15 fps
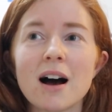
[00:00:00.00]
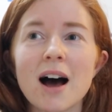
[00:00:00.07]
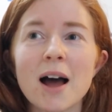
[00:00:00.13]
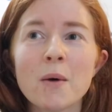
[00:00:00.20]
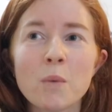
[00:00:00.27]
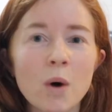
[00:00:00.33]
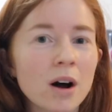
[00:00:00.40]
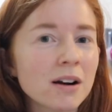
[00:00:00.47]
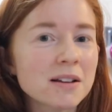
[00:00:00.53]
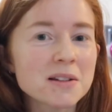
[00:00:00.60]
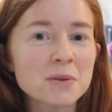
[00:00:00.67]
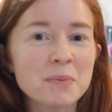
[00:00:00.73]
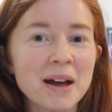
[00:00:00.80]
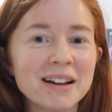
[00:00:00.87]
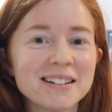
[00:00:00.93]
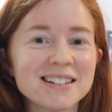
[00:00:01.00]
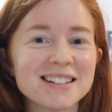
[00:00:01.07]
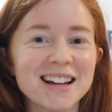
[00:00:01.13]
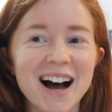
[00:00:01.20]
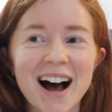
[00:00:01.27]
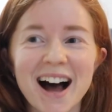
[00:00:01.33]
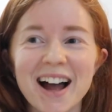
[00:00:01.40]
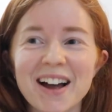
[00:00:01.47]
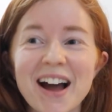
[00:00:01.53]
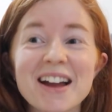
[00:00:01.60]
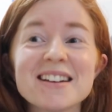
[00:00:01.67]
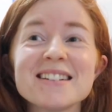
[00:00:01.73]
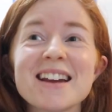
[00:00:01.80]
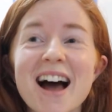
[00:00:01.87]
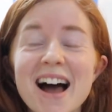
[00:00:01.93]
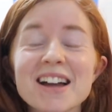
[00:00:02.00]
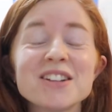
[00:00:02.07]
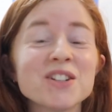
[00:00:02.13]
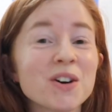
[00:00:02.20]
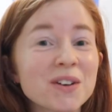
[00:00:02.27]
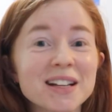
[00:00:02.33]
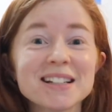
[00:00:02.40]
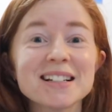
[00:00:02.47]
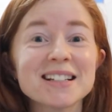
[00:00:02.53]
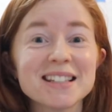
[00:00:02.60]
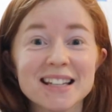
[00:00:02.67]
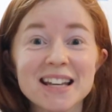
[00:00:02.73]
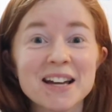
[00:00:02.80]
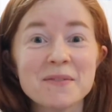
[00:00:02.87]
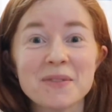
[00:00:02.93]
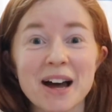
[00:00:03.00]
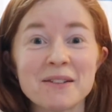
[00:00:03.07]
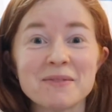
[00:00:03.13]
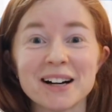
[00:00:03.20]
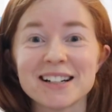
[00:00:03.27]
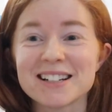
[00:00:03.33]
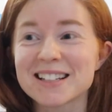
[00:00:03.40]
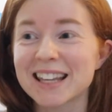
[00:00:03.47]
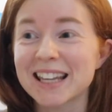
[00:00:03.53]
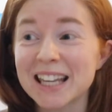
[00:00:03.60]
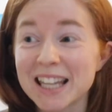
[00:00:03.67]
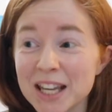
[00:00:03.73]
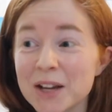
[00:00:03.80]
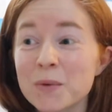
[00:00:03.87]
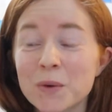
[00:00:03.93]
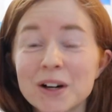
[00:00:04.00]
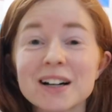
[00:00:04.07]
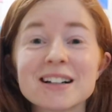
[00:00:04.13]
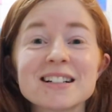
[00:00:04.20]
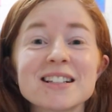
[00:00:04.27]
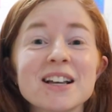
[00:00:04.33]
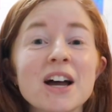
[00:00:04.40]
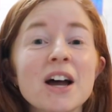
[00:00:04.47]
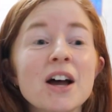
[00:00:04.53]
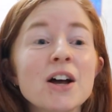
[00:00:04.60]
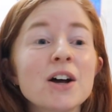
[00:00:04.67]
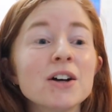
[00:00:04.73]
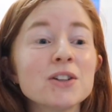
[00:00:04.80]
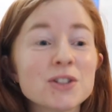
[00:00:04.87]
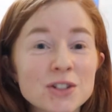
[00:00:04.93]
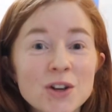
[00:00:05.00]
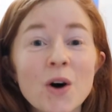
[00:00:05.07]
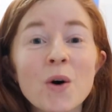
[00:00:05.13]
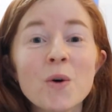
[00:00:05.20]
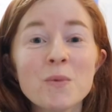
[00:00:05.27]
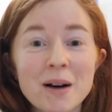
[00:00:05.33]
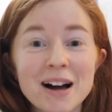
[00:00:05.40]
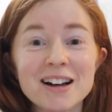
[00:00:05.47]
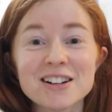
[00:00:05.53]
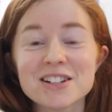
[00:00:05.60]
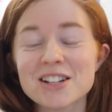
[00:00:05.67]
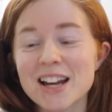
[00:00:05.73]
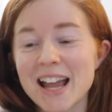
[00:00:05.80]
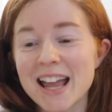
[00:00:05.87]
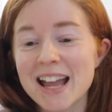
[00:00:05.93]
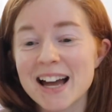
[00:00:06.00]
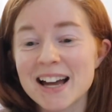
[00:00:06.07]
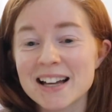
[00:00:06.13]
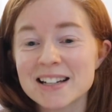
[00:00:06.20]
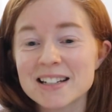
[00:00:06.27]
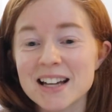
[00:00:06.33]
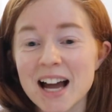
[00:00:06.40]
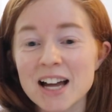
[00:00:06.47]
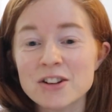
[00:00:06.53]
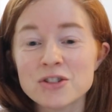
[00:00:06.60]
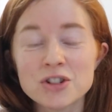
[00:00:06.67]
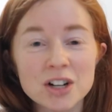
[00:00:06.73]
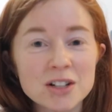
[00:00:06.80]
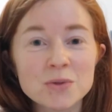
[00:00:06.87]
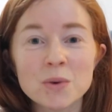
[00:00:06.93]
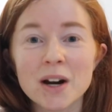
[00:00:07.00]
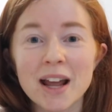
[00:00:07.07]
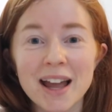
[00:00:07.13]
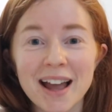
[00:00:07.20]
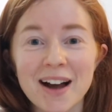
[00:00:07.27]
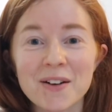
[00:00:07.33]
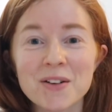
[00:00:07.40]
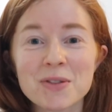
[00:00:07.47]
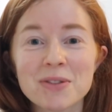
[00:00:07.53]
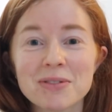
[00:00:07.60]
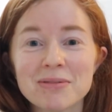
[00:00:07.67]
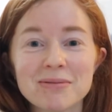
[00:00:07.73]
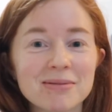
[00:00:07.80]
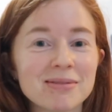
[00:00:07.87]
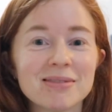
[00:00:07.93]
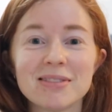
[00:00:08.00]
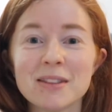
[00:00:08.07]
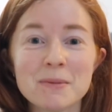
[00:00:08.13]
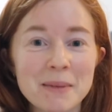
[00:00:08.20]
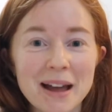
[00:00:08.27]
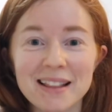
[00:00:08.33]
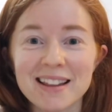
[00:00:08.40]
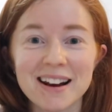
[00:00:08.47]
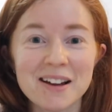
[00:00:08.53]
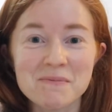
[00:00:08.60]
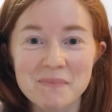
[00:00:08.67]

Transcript: I want to spend time. I don't get to see him that much. Like, he works so much, and I just want to hang out with the man that I